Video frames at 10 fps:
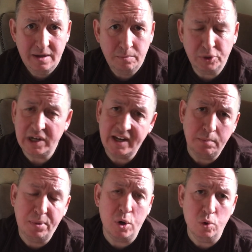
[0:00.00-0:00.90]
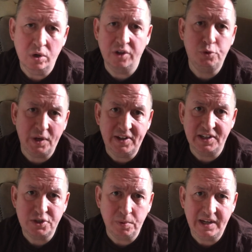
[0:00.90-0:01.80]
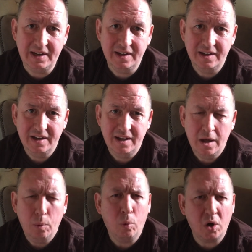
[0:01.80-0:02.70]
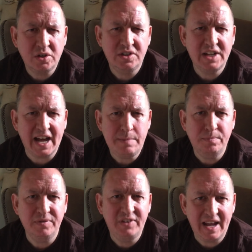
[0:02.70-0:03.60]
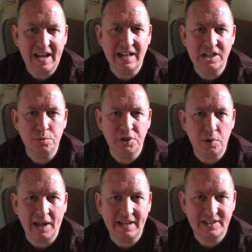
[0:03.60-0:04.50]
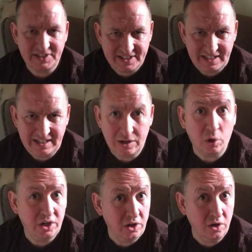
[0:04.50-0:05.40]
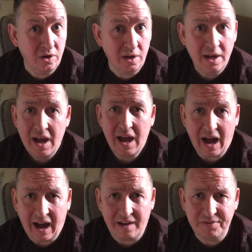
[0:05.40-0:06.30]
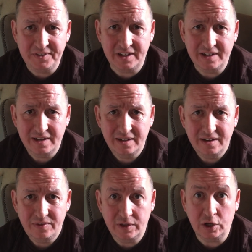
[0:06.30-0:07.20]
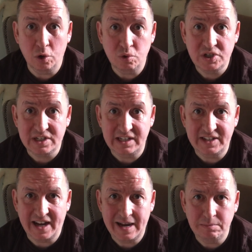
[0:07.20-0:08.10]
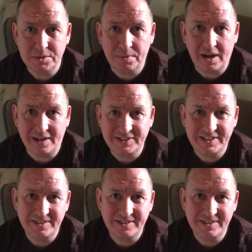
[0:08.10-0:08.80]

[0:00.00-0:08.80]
put a little poll on Twitter this week. What type of tales would you like to see or hear after the ghostly time has passed?